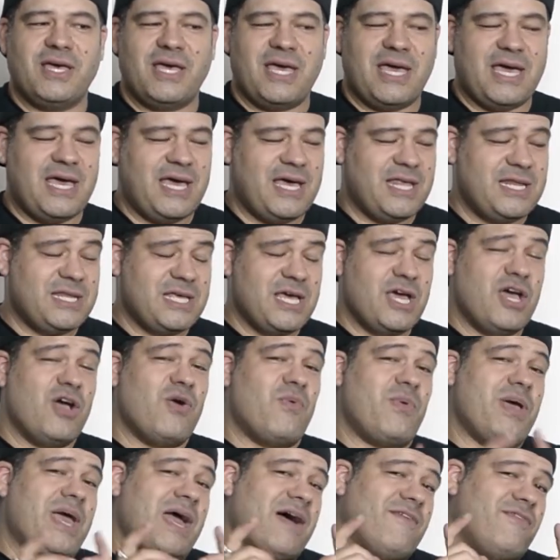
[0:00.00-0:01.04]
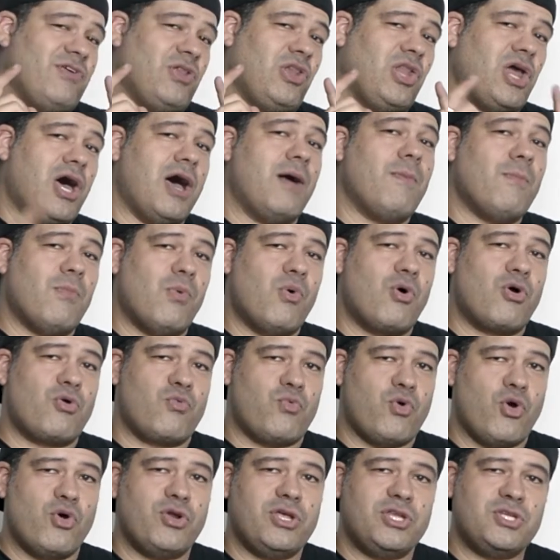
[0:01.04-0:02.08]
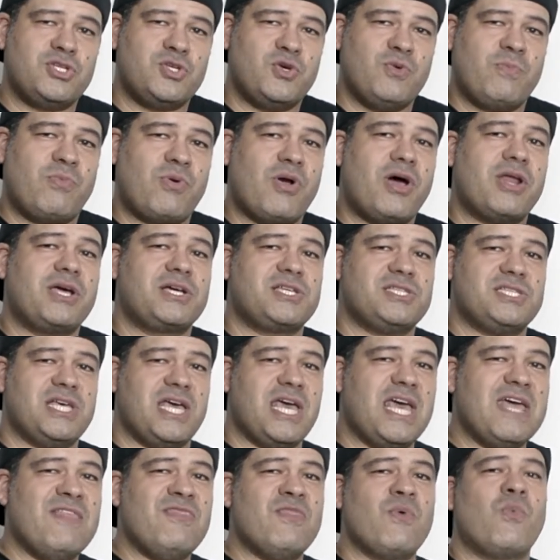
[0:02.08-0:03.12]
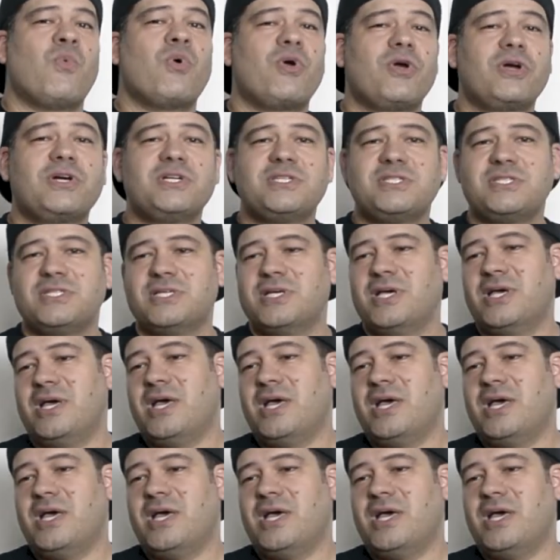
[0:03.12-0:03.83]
And we have a lot more Ronin 2 products in the works.